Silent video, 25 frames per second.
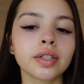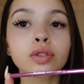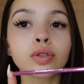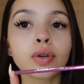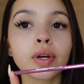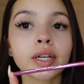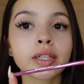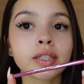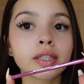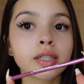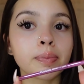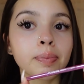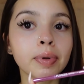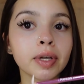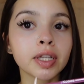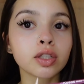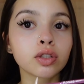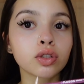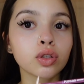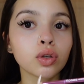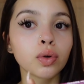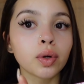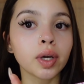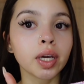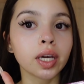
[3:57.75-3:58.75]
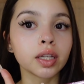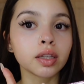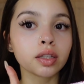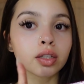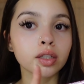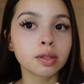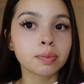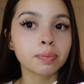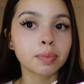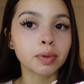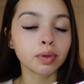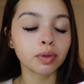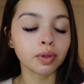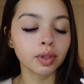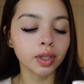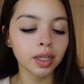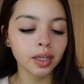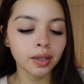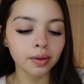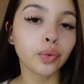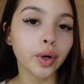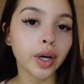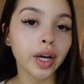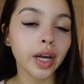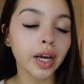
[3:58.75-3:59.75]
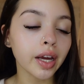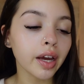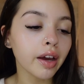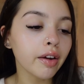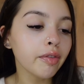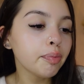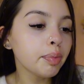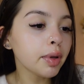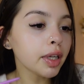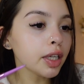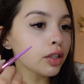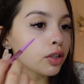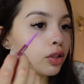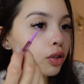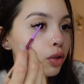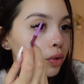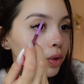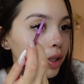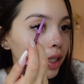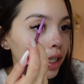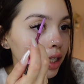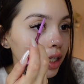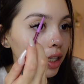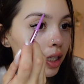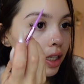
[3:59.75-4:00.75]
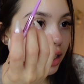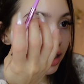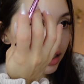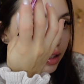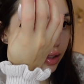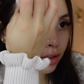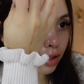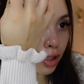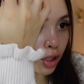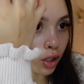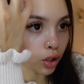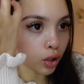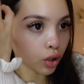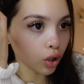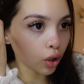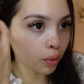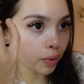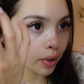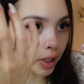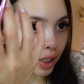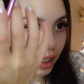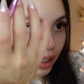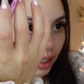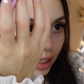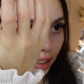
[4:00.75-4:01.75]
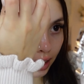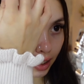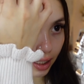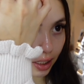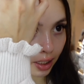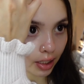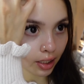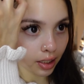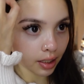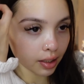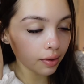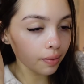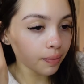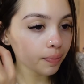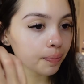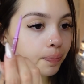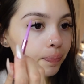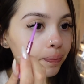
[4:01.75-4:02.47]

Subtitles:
So it has the pencil and the spoolie. What I have been doing is going in.